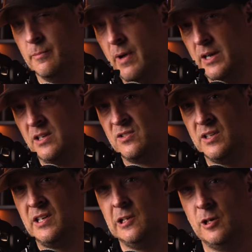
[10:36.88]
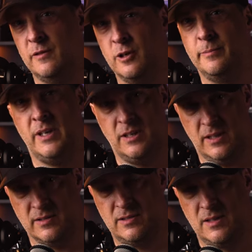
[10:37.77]
Germania is the killer of
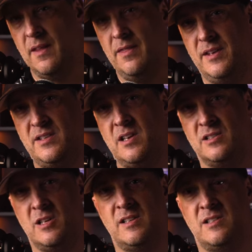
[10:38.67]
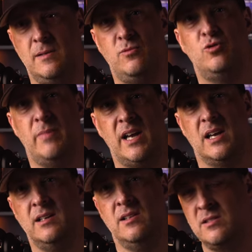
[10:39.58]
Arminius. And this does not seem to make
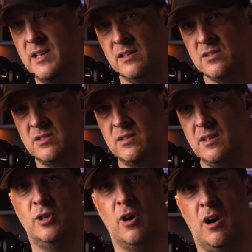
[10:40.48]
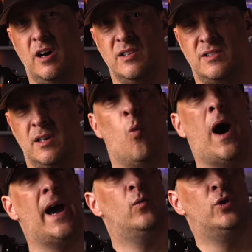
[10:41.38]
any sense, because
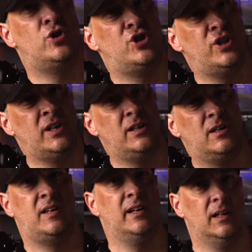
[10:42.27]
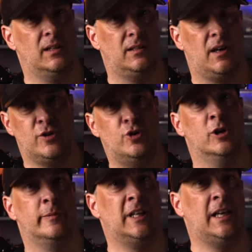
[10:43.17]
why would she kill the
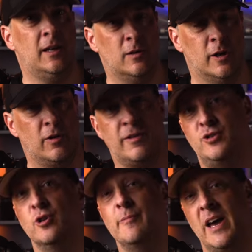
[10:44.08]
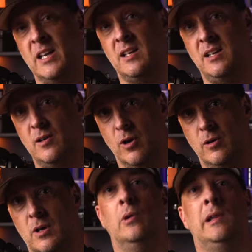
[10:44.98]
German hero, the Germanic
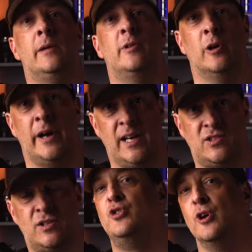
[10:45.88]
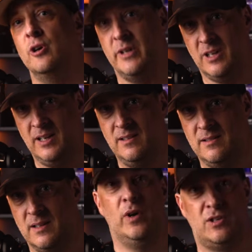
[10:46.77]
hero who liberates
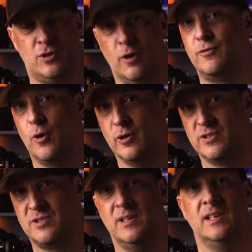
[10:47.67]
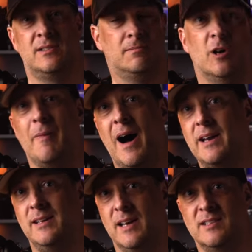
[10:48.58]
Germany, which of course is
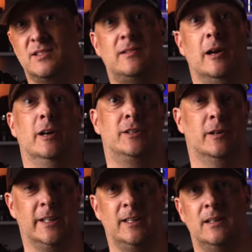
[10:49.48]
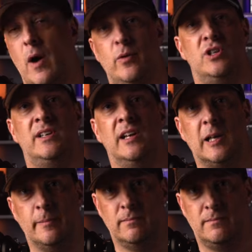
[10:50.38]
Germania's territory? Why would she
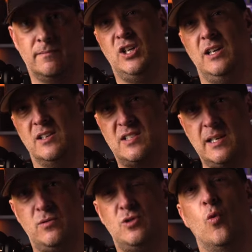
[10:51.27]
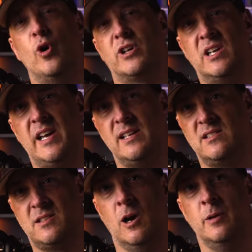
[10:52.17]
kill him? She seems to work
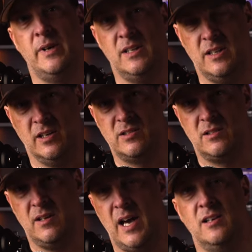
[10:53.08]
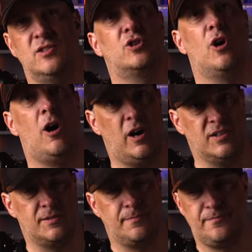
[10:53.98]
against Arminius and his
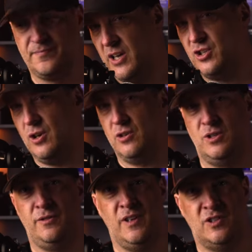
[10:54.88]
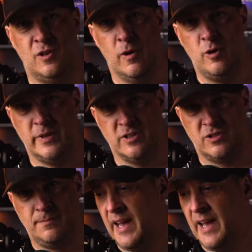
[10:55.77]
cause. But she also defeats the Romans.